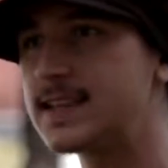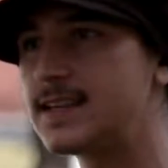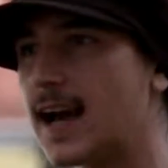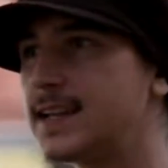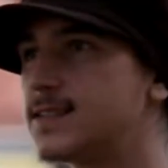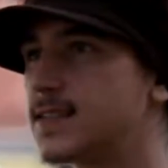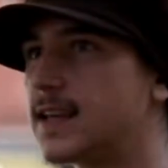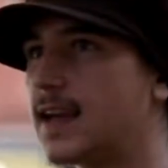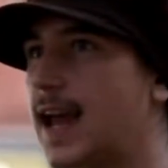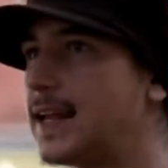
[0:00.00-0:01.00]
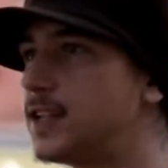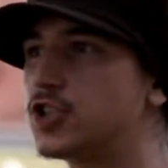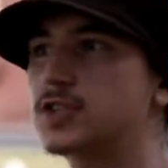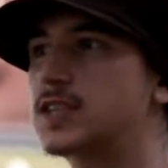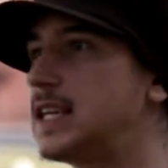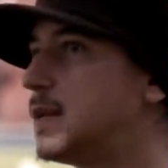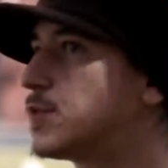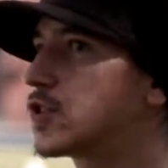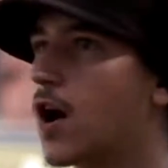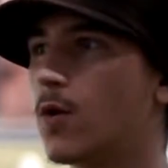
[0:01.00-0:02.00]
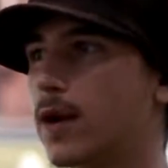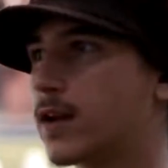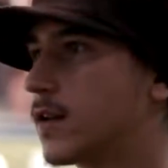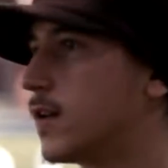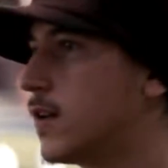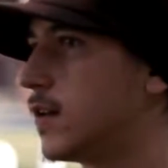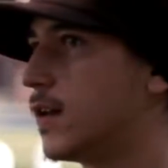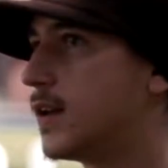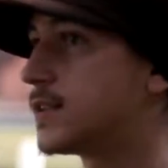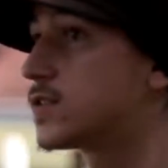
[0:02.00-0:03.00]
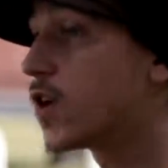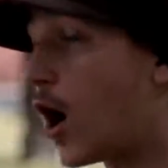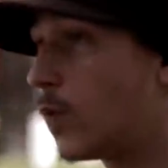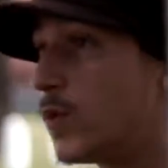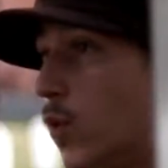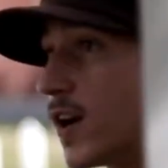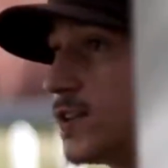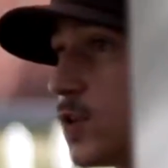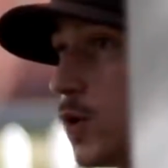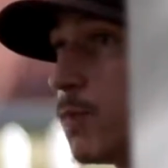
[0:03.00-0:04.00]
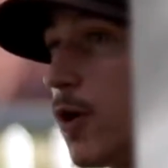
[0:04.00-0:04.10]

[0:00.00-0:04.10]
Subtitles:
it nicely, and it just keeps going. This is all we want to do in